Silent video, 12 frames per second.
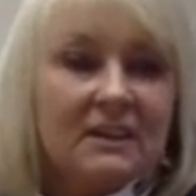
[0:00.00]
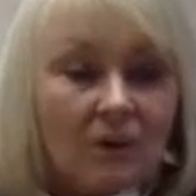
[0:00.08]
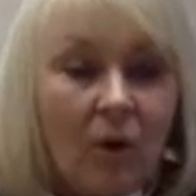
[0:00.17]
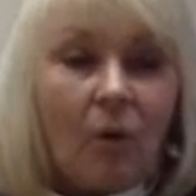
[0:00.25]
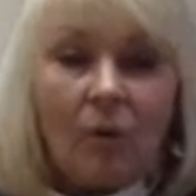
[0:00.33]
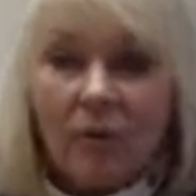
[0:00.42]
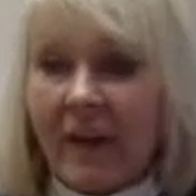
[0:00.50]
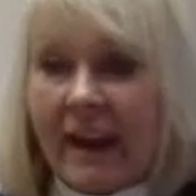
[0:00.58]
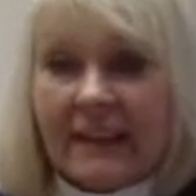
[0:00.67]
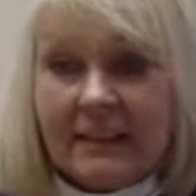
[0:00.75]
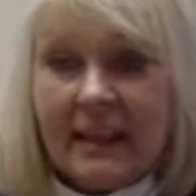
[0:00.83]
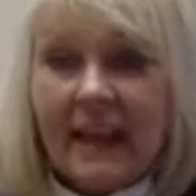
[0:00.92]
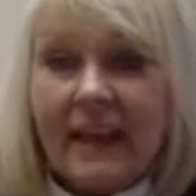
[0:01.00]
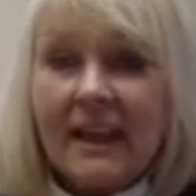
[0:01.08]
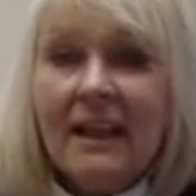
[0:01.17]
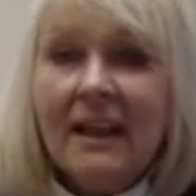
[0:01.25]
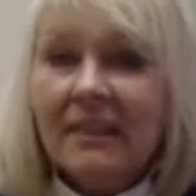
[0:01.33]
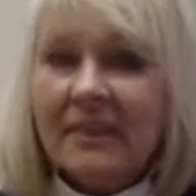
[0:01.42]
the whole grade thing,
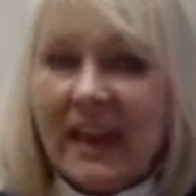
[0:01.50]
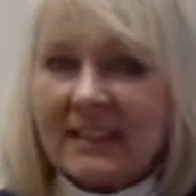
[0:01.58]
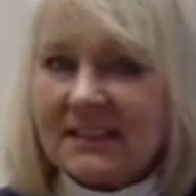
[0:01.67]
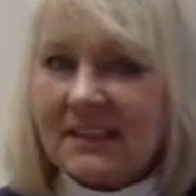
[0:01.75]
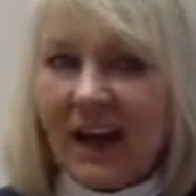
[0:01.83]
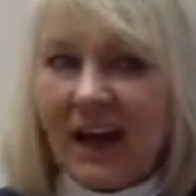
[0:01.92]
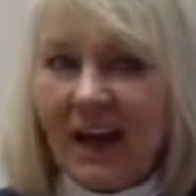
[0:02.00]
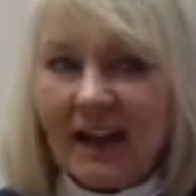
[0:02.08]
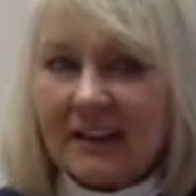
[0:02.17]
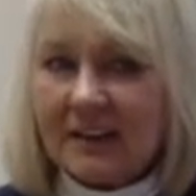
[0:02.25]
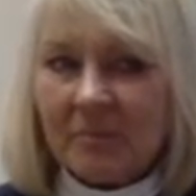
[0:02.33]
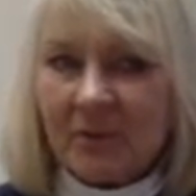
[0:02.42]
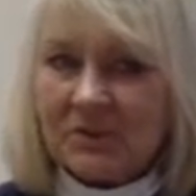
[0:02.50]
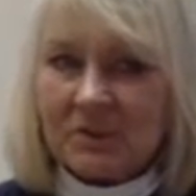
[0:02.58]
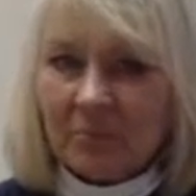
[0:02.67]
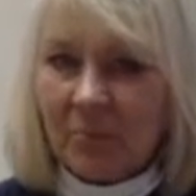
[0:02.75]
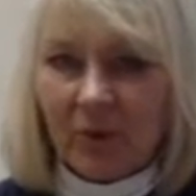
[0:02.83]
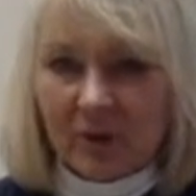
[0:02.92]
that's not the most
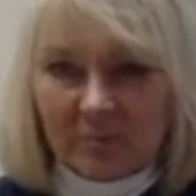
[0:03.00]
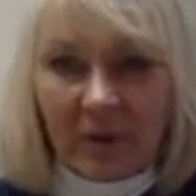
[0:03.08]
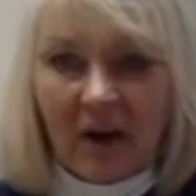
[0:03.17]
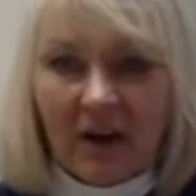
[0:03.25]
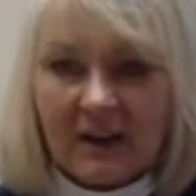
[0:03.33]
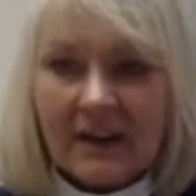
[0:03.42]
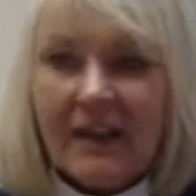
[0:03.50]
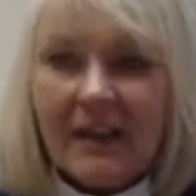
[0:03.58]
important part.